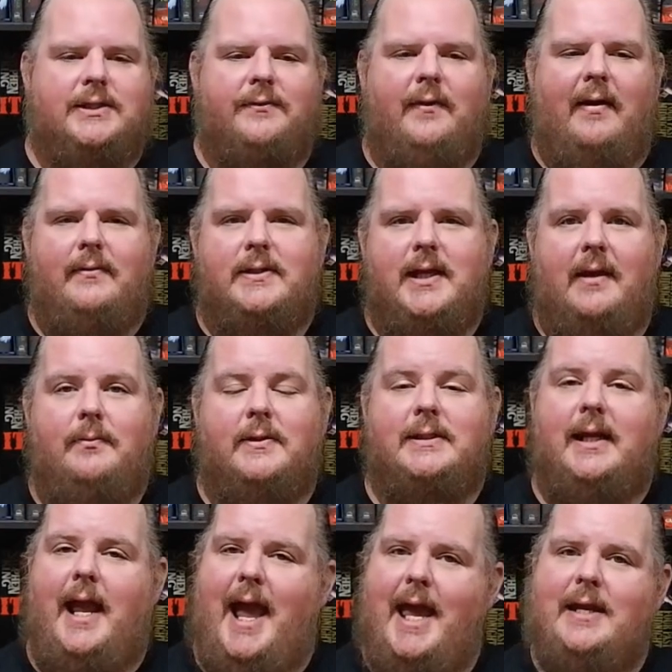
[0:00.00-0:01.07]
Survivor Type
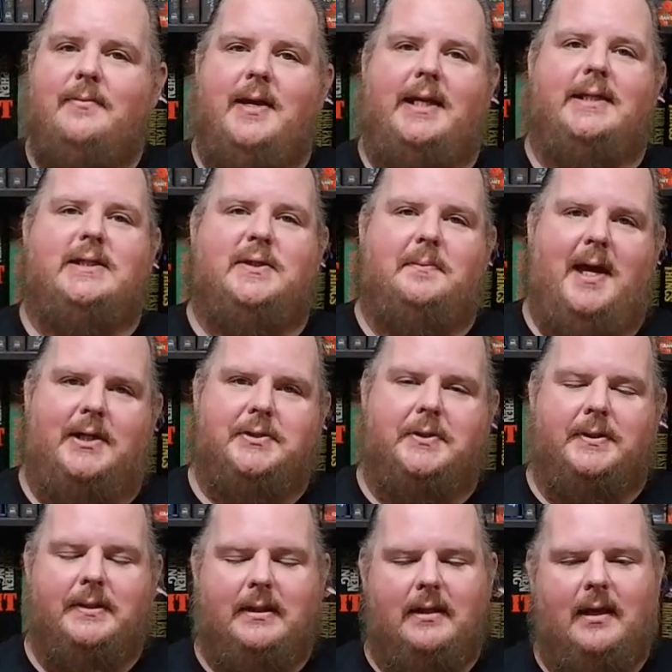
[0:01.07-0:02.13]
was an animated
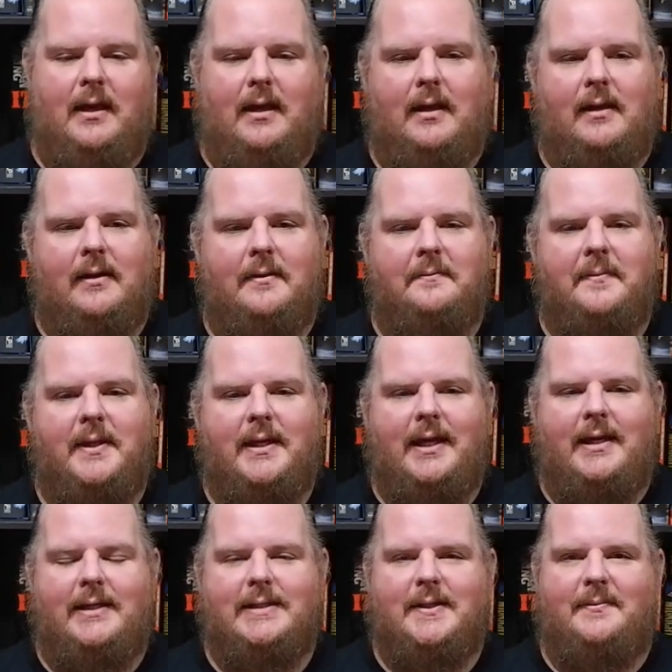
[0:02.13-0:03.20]
special.
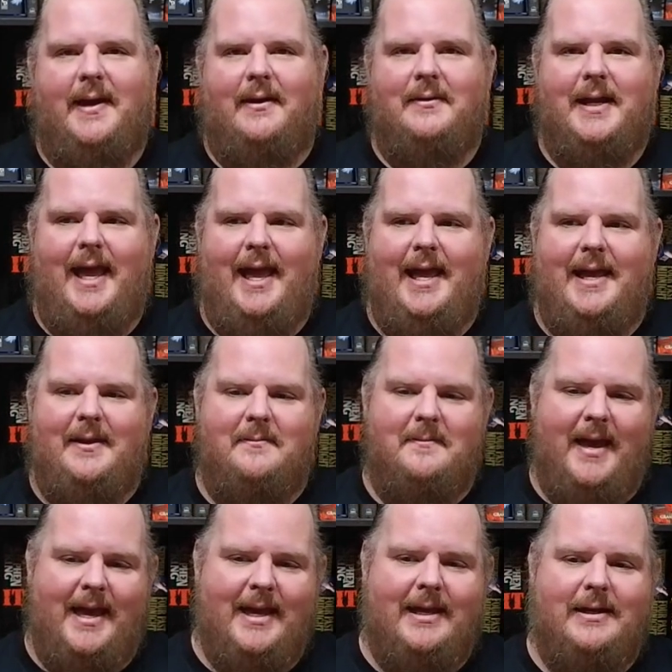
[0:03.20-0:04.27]
It is about a
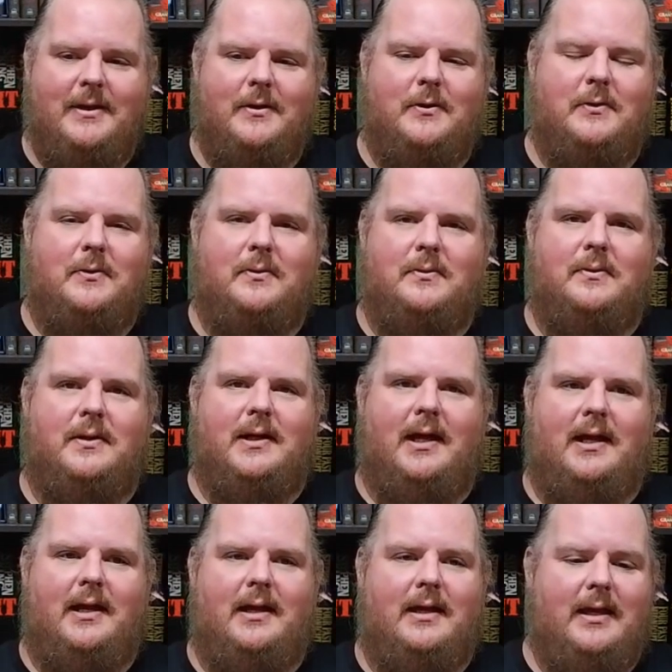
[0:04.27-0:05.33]
man who,
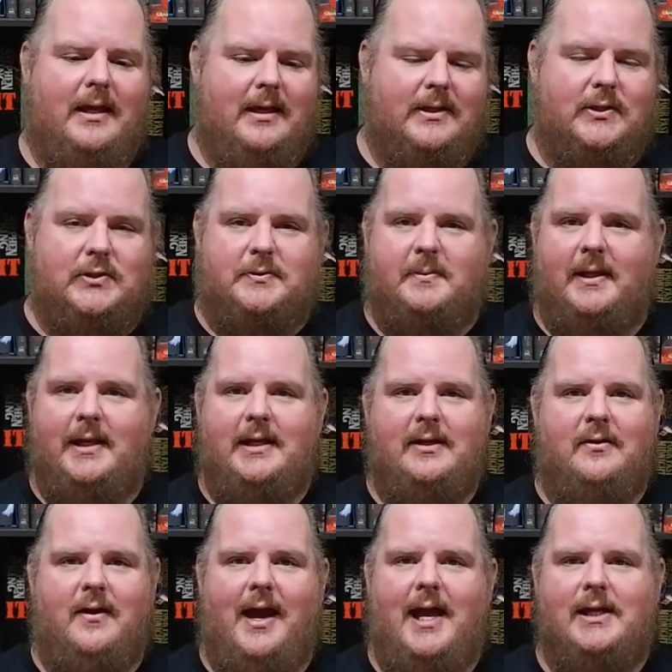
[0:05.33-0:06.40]
whose plane
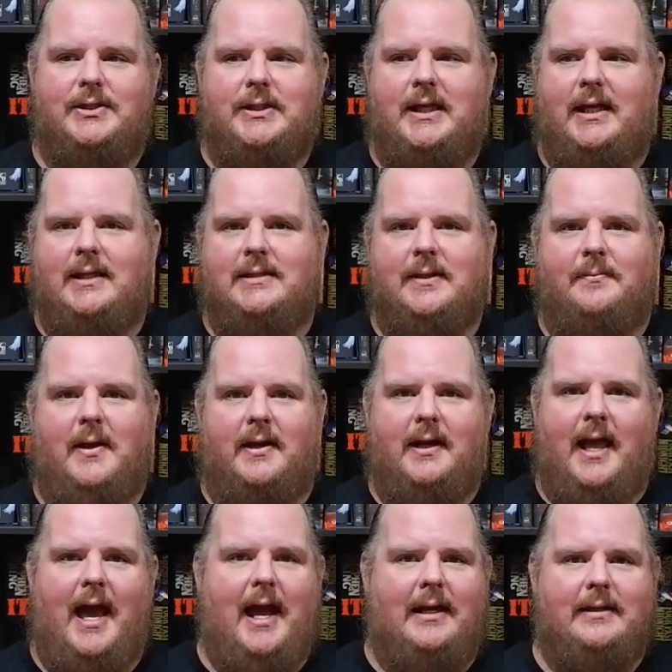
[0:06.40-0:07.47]
crashed. He ends up on
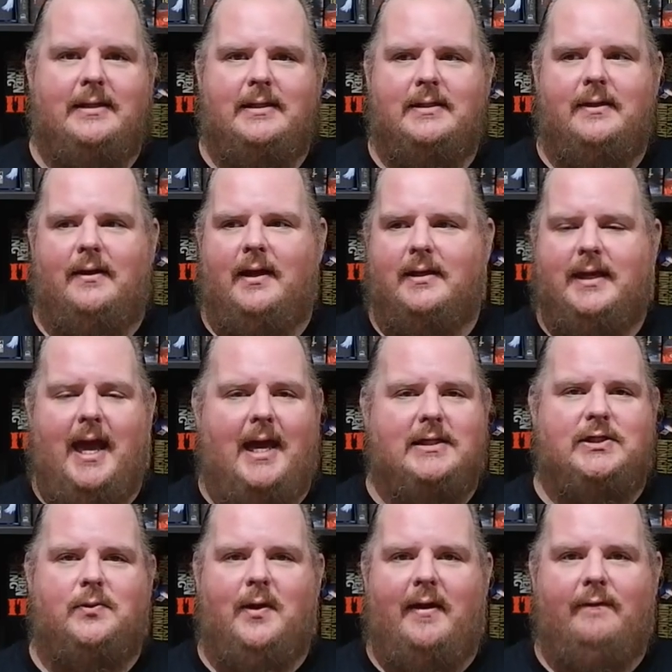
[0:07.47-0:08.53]
an island,
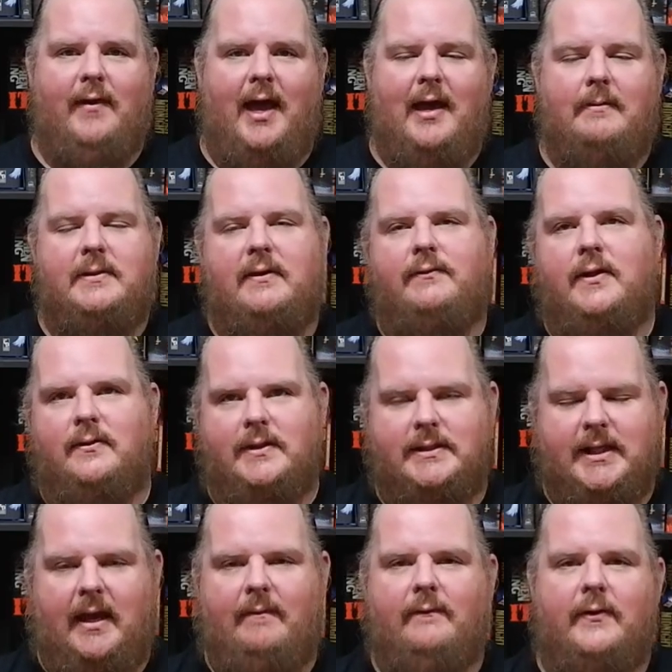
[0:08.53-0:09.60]
castaway vibes, even though
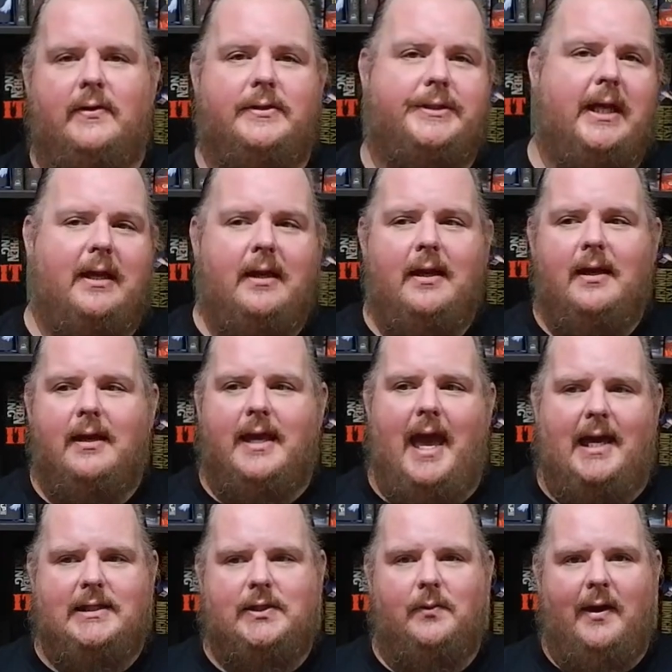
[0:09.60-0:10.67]
this came first.
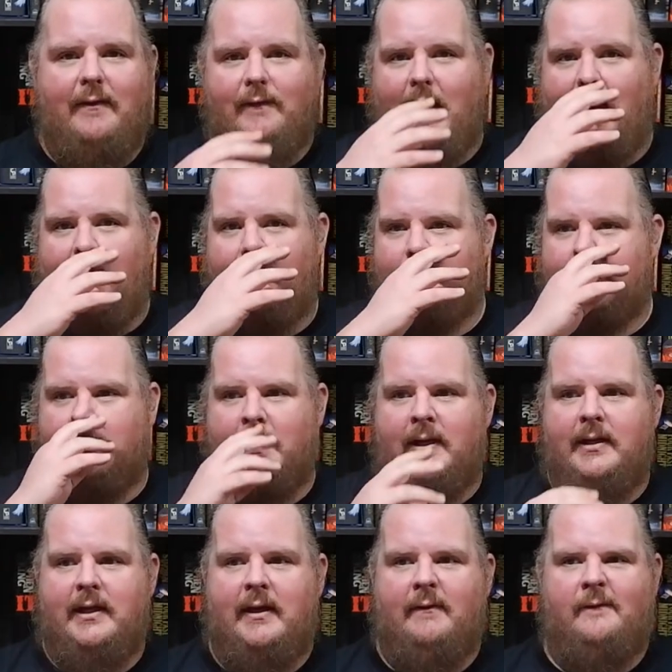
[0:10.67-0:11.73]
Castaway vibes,
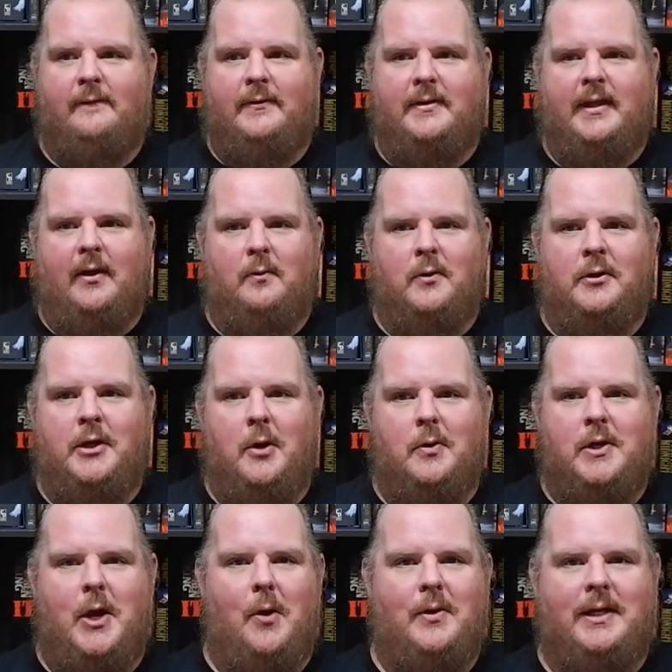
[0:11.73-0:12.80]
but if there were no
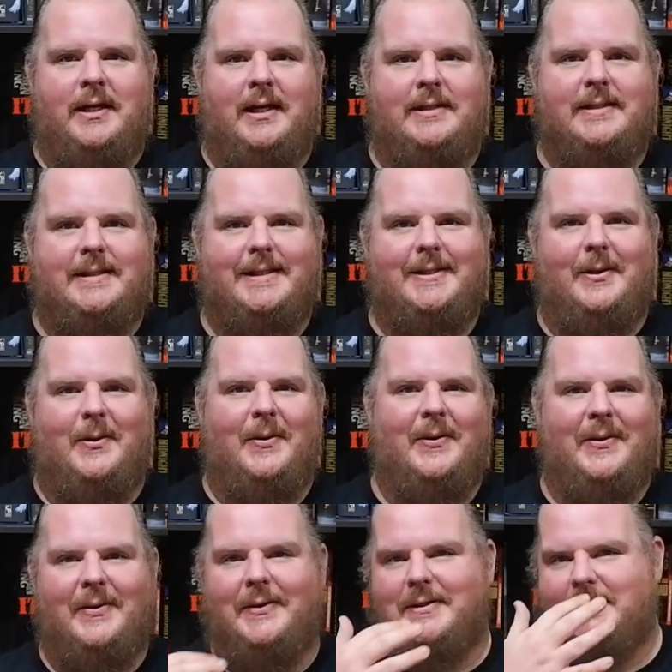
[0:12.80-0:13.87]
coconuts
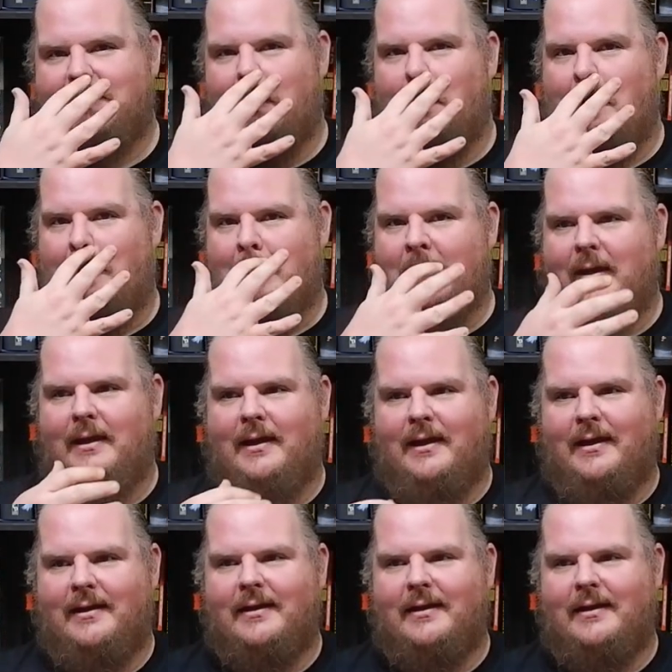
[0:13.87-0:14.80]
or so on,